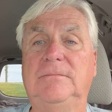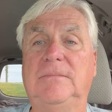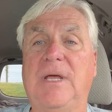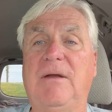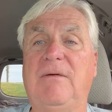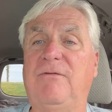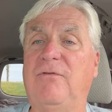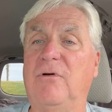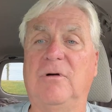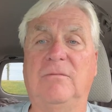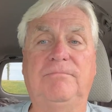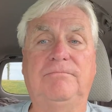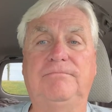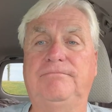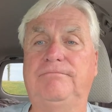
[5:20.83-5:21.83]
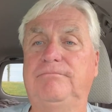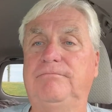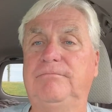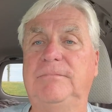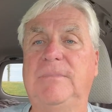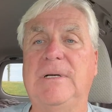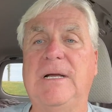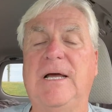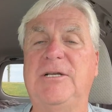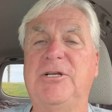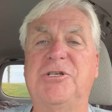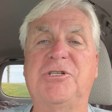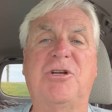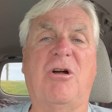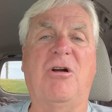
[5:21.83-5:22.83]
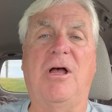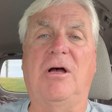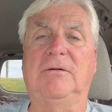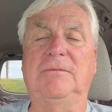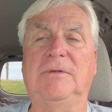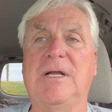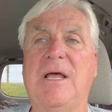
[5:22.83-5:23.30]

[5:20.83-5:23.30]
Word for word: And for, I just start out.